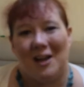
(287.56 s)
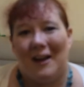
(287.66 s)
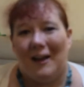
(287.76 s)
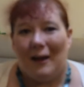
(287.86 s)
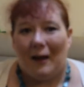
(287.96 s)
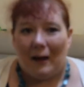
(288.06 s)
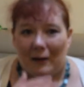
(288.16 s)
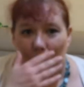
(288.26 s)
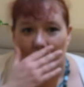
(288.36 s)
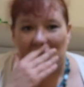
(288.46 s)
that
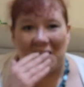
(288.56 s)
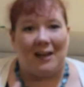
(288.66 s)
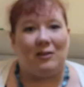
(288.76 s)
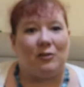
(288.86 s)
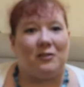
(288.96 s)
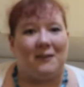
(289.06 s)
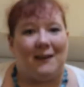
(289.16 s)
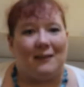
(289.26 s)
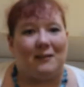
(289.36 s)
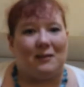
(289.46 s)
was quite fun to
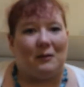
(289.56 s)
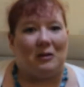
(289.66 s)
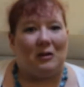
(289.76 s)
watch.